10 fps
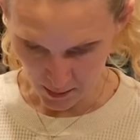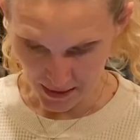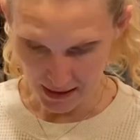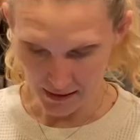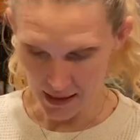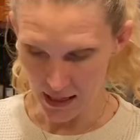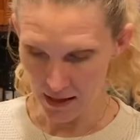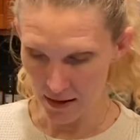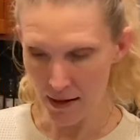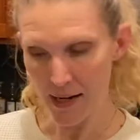And then
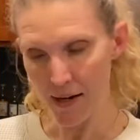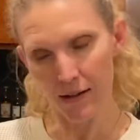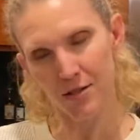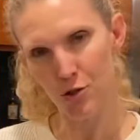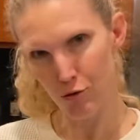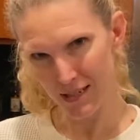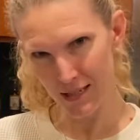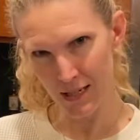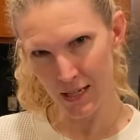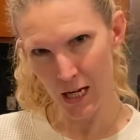not
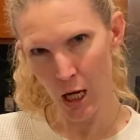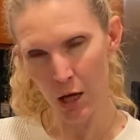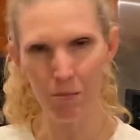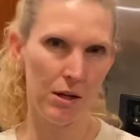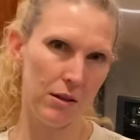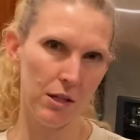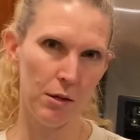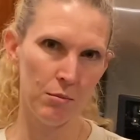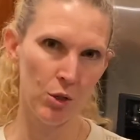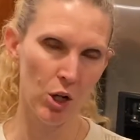stressing about the
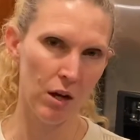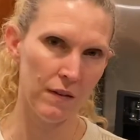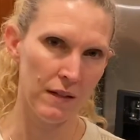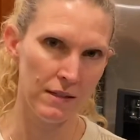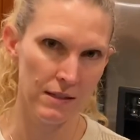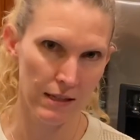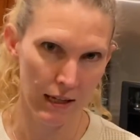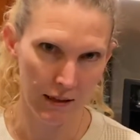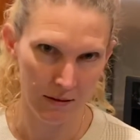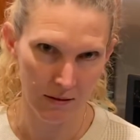number on the
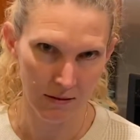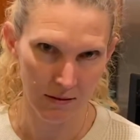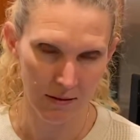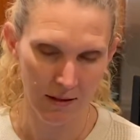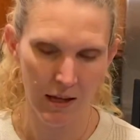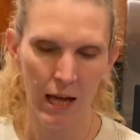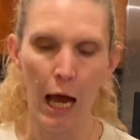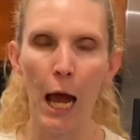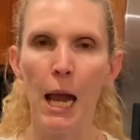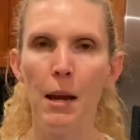scale
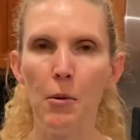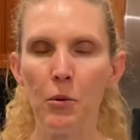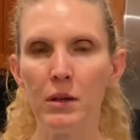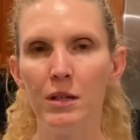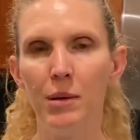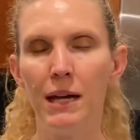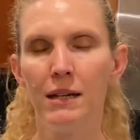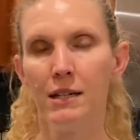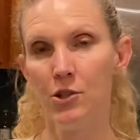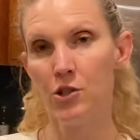and really paying
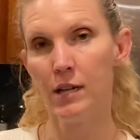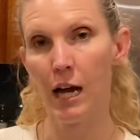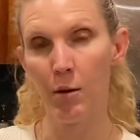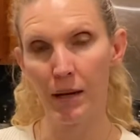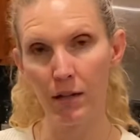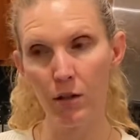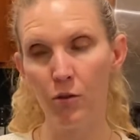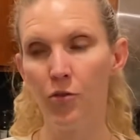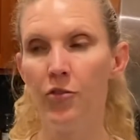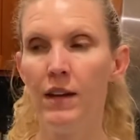attention to how my
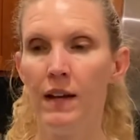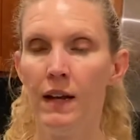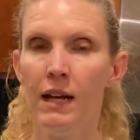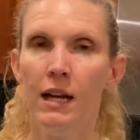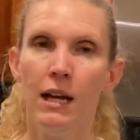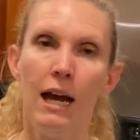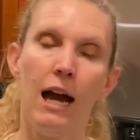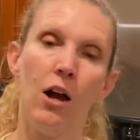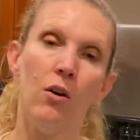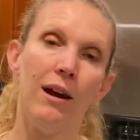clothes fit,
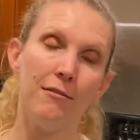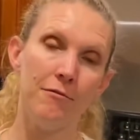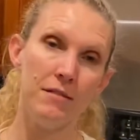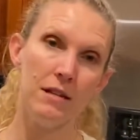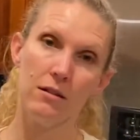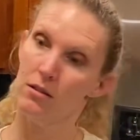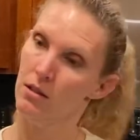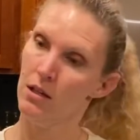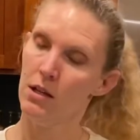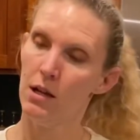how I feel
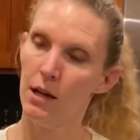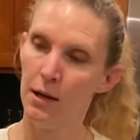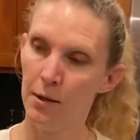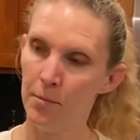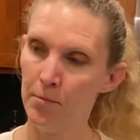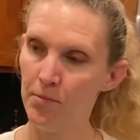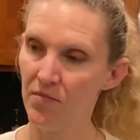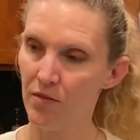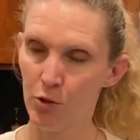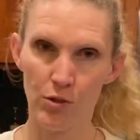
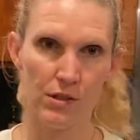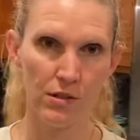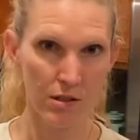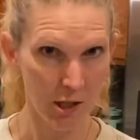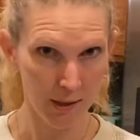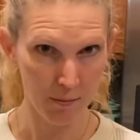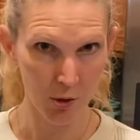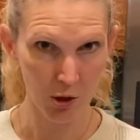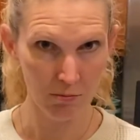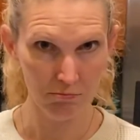versus a number